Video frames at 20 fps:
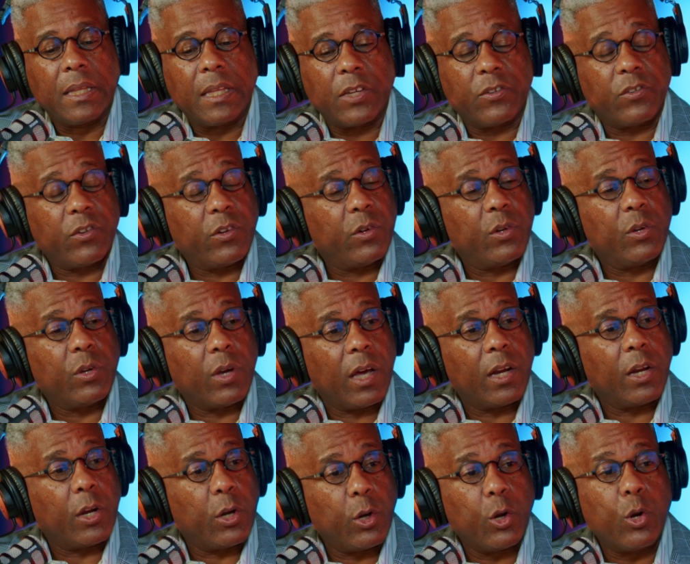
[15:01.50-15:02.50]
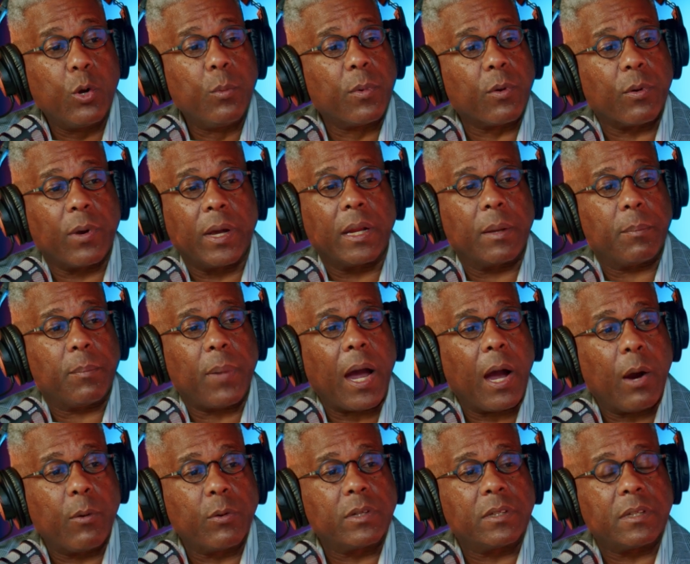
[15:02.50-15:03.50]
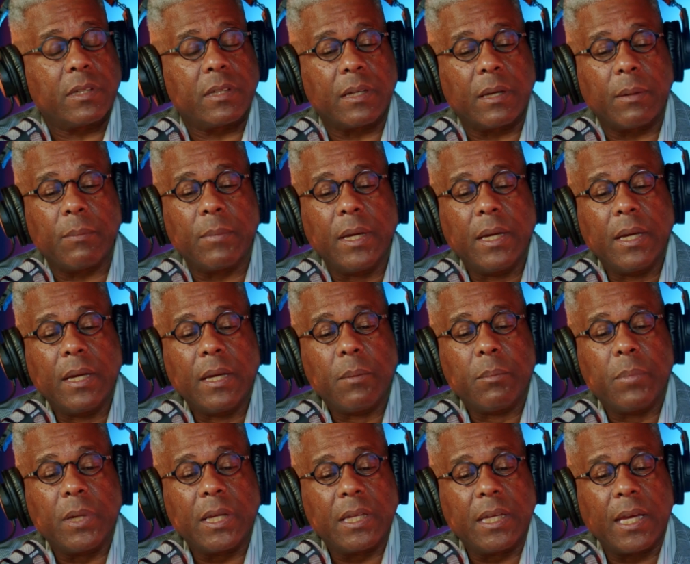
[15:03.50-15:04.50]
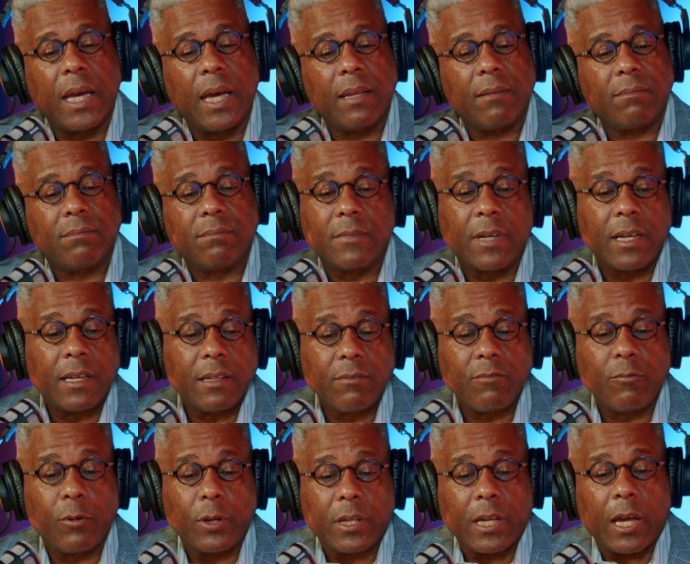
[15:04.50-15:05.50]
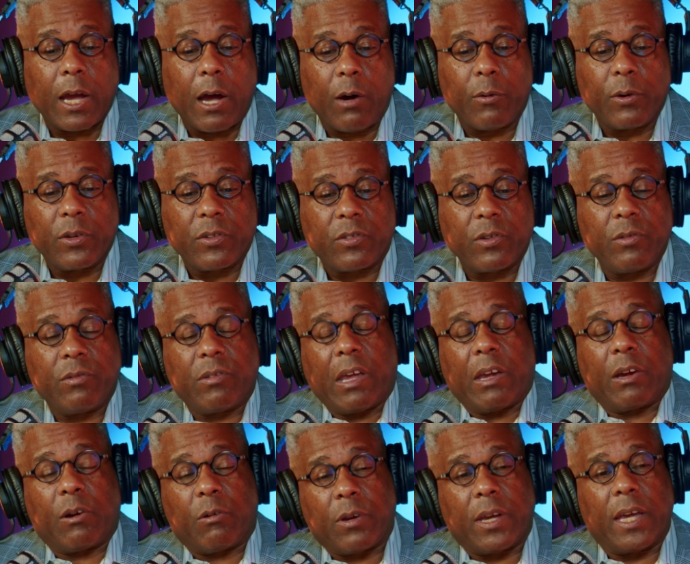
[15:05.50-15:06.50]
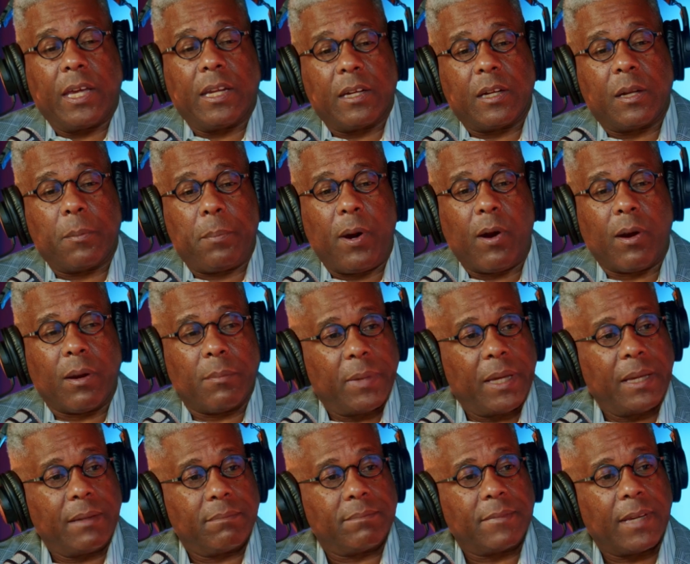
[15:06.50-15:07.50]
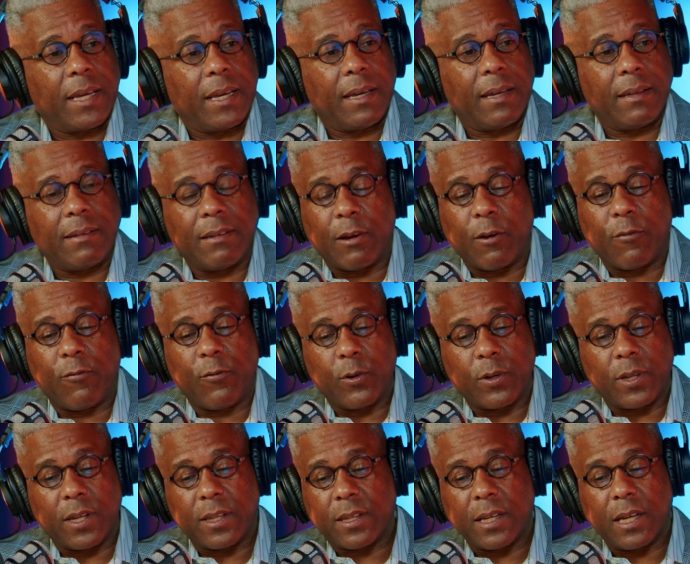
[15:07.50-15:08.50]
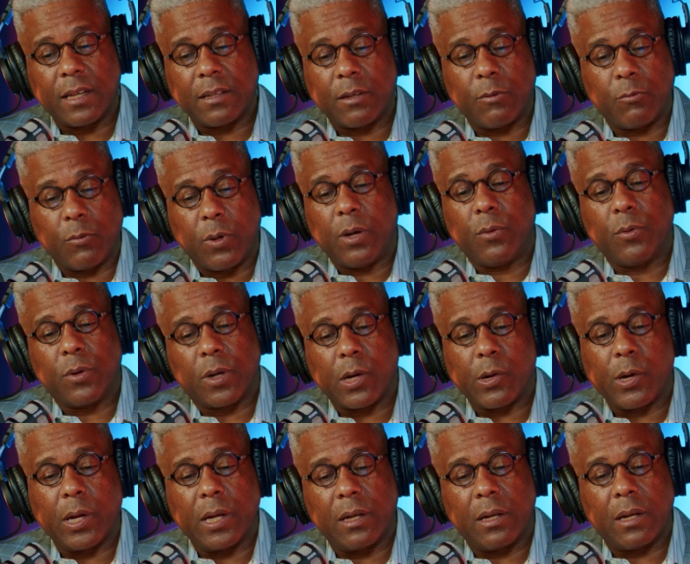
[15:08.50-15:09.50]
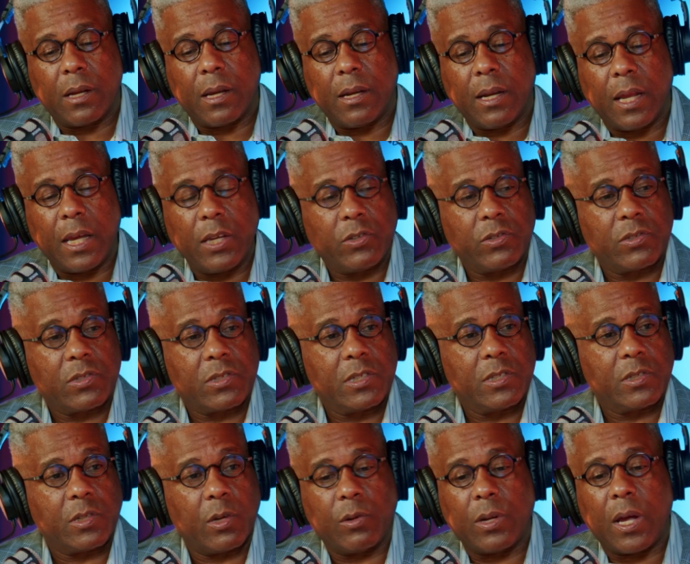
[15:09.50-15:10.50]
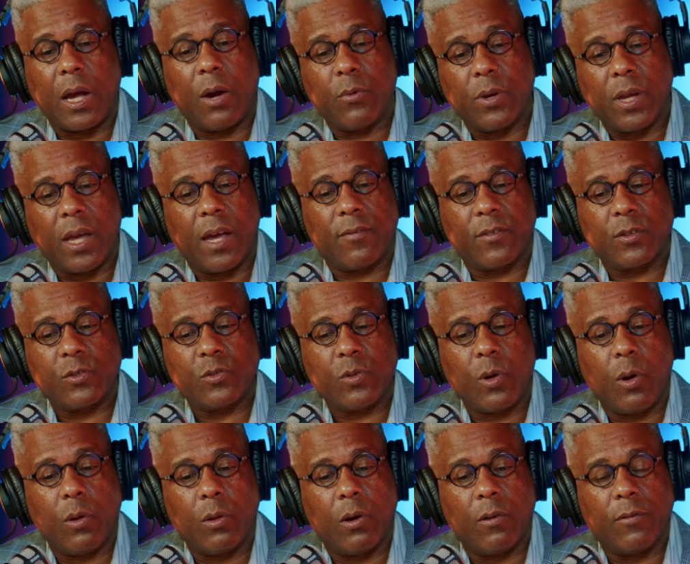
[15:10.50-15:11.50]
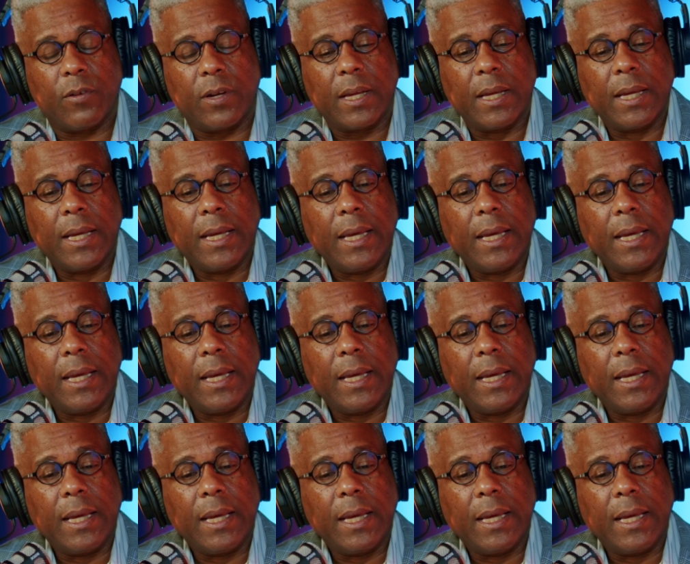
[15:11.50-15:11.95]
that's an enumerated power to them. But yet, what they always do, they create a department, and therefore they think that, well, we created an agency, so now we have control over it.